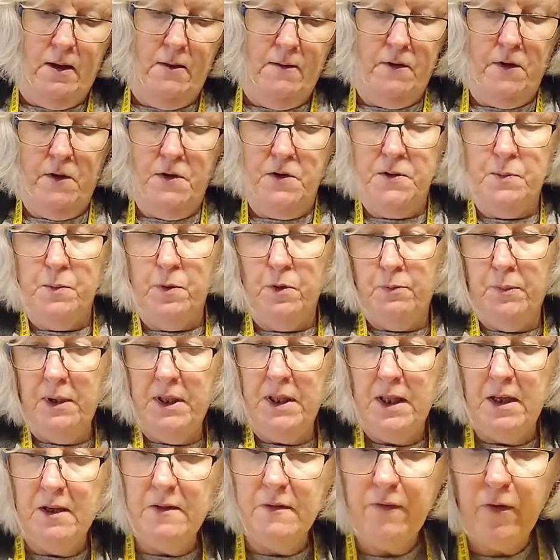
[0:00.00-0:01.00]
First, we've
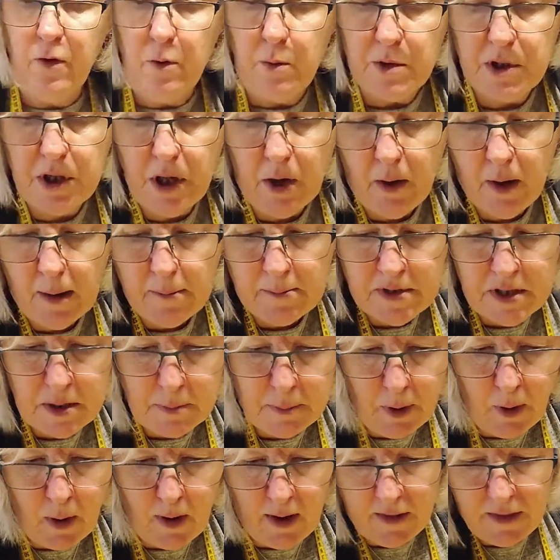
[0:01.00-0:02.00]
been there a few times to
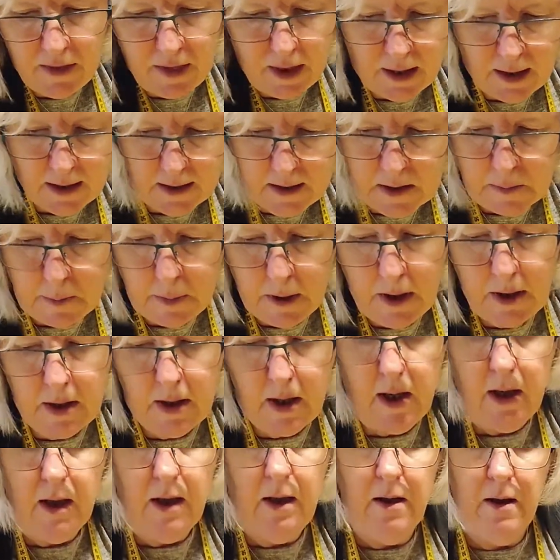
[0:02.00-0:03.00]
buy things, but
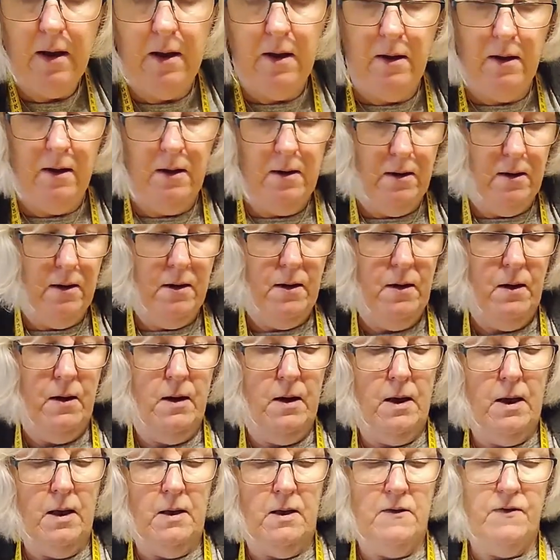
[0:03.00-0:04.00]

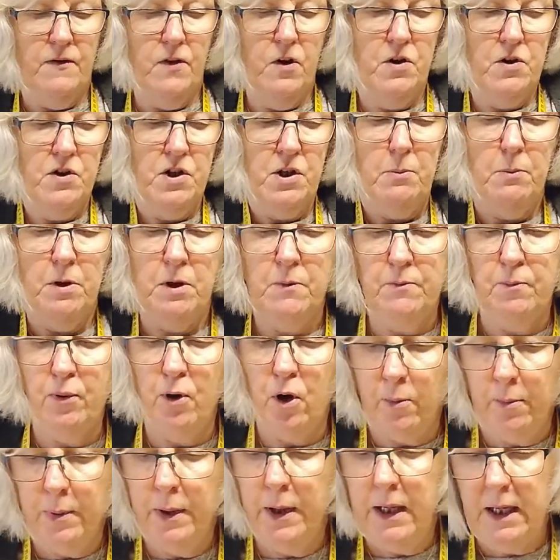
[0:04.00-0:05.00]
it's the first time we'd
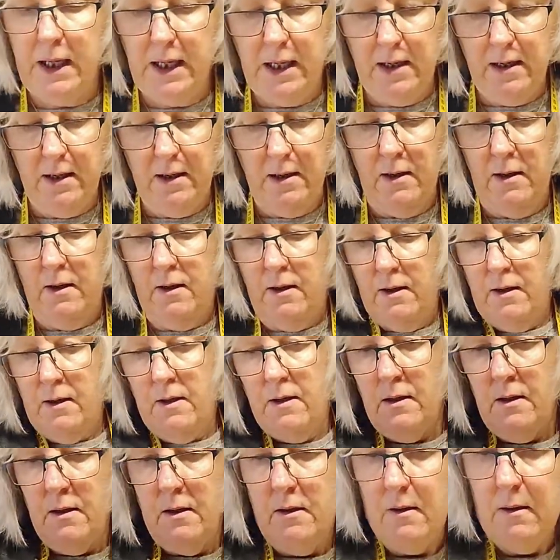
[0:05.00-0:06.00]
properly
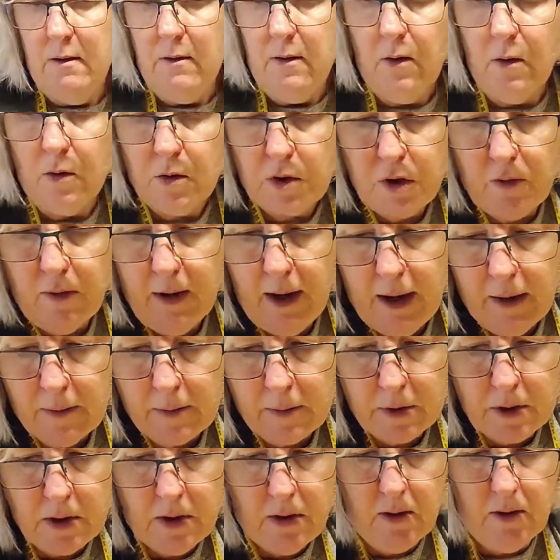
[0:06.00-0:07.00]
looked
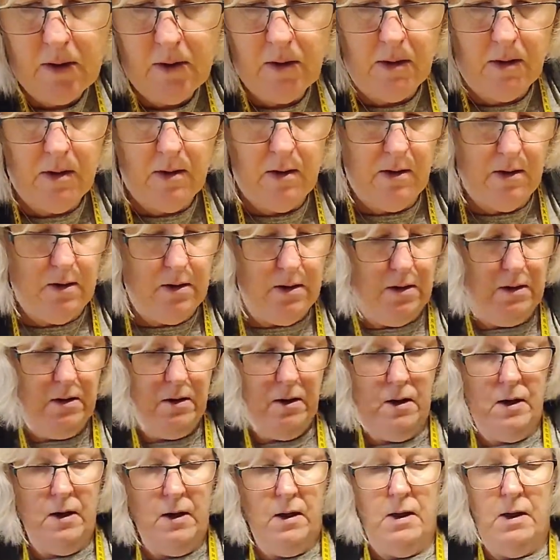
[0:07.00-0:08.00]
around
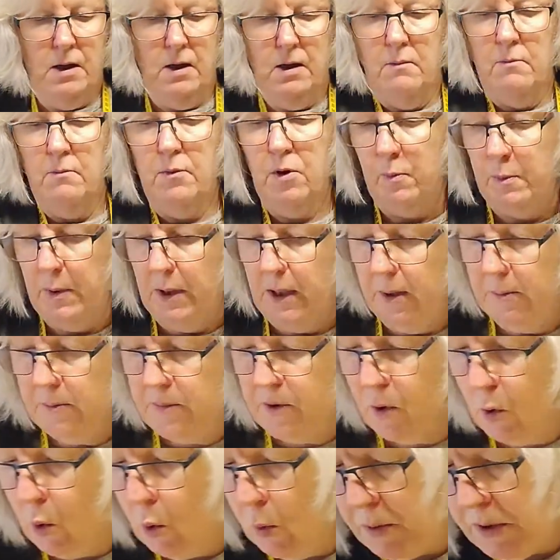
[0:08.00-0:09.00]
and properly
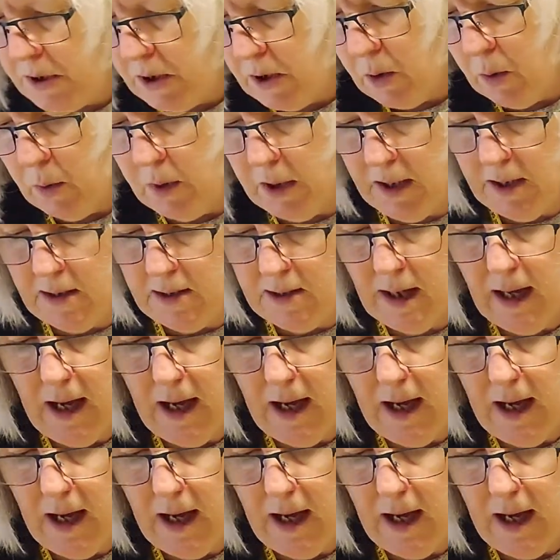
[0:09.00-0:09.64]
absorbed it all, and it is